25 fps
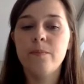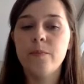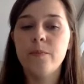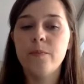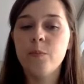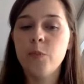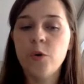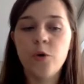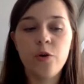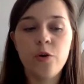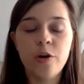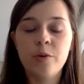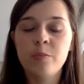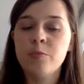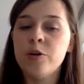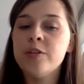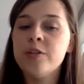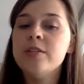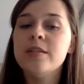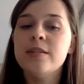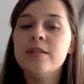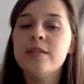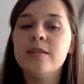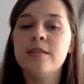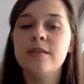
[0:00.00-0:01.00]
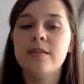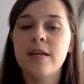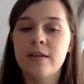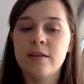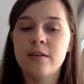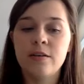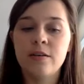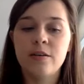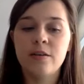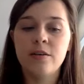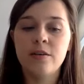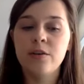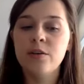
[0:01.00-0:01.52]
more important
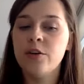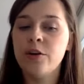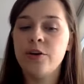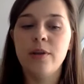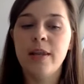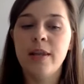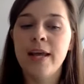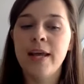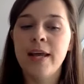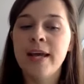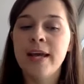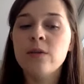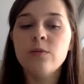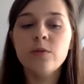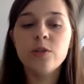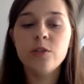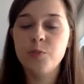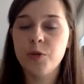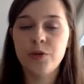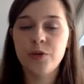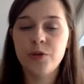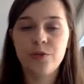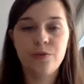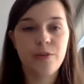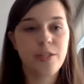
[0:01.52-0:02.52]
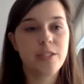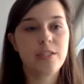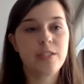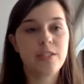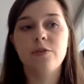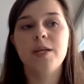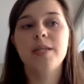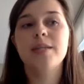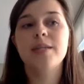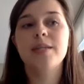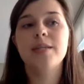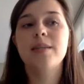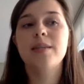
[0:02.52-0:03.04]
than, you know, language purity,
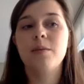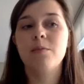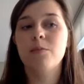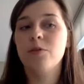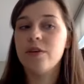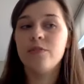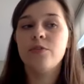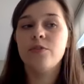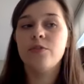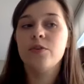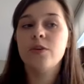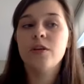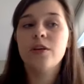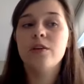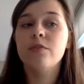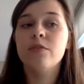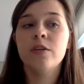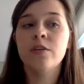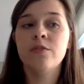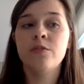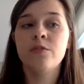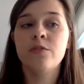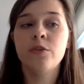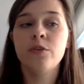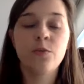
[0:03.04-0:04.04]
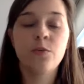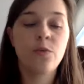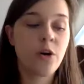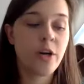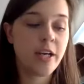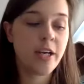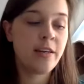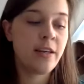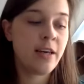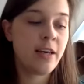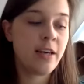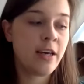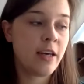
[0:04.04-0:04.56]
for example, even if you
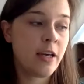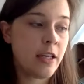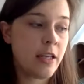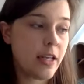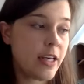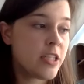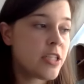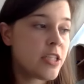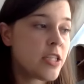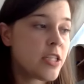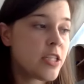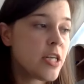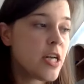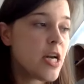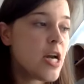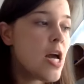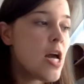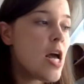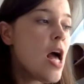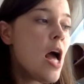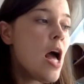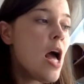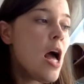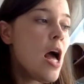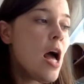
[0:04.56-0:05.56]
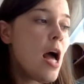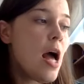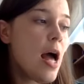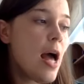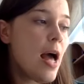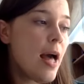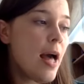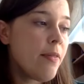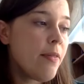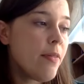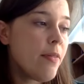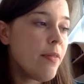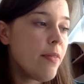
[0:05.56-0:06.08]
work in English.
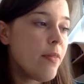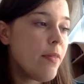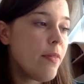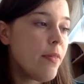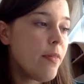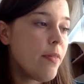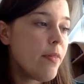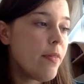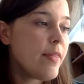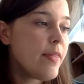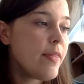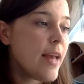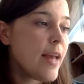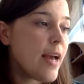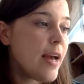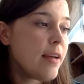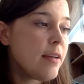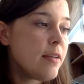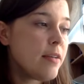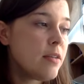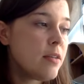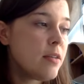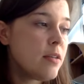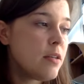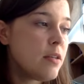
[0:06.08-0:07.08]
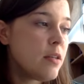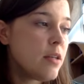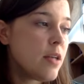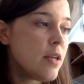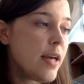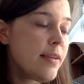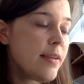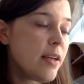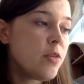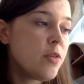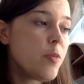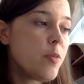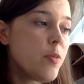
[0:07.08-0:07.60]
And then
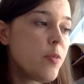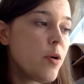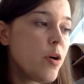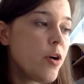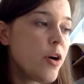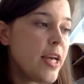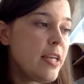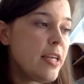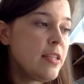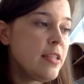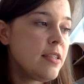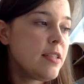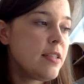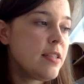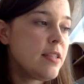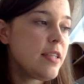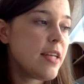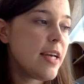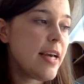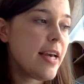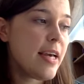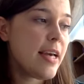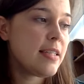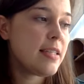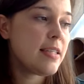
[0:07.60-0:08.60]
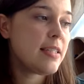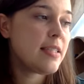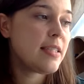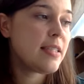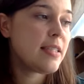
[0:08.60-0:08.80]
another point is